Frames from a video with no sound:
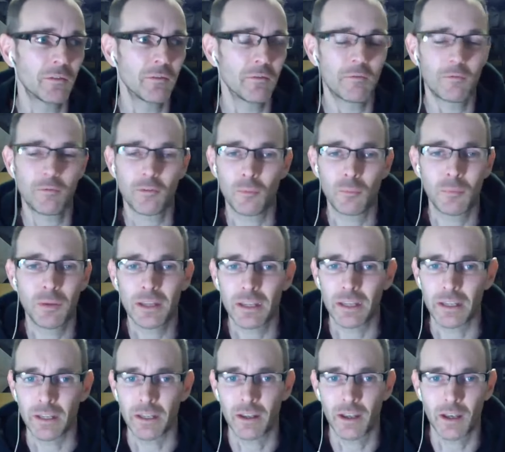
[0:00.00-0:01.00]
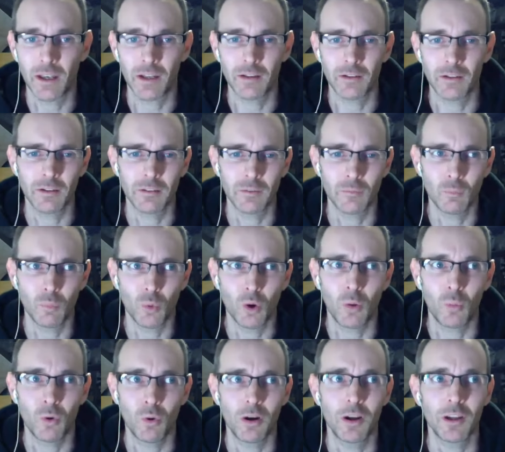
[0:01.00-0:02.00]
for me and what
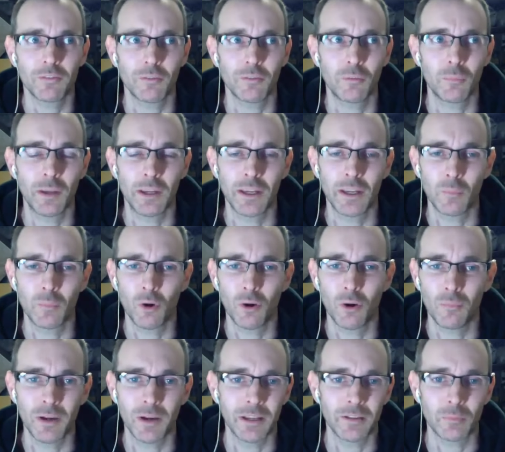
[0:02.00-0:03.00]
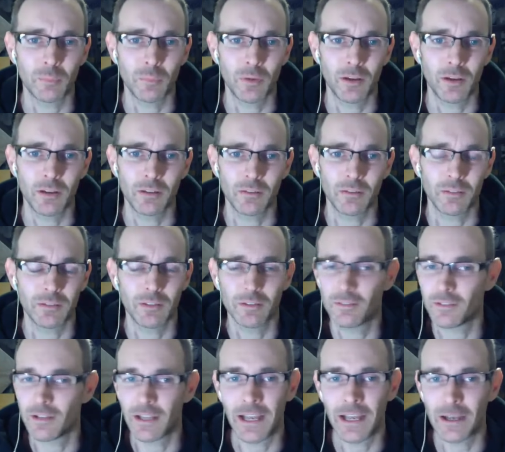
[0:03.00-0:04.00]
works for me and what makes me
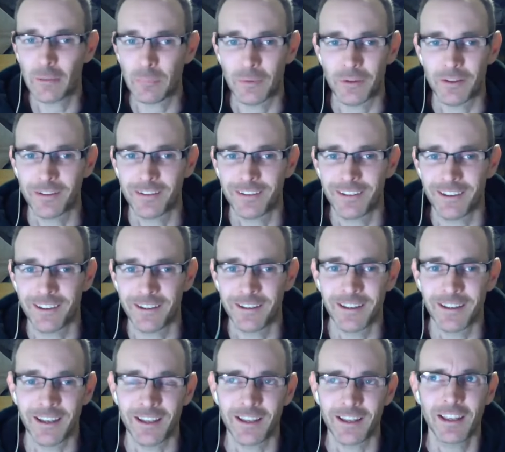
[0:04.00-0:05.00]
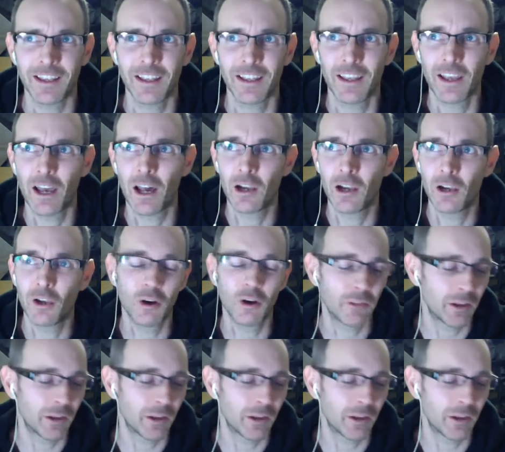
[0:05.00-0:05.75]
happy. And that a lot of the